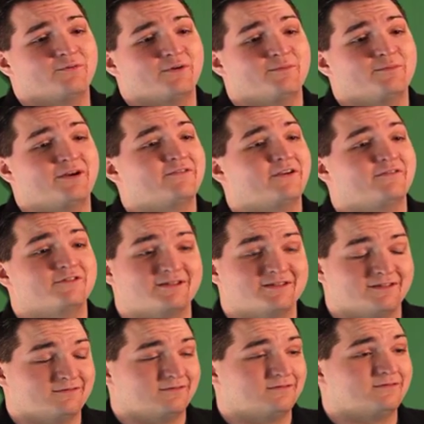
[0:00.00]
and one of my favorite
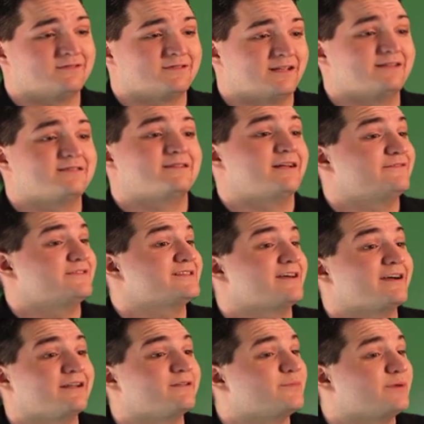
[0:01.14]
sites that I've
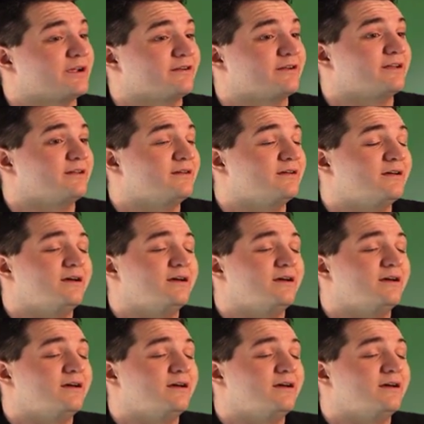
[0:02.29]
designed, period.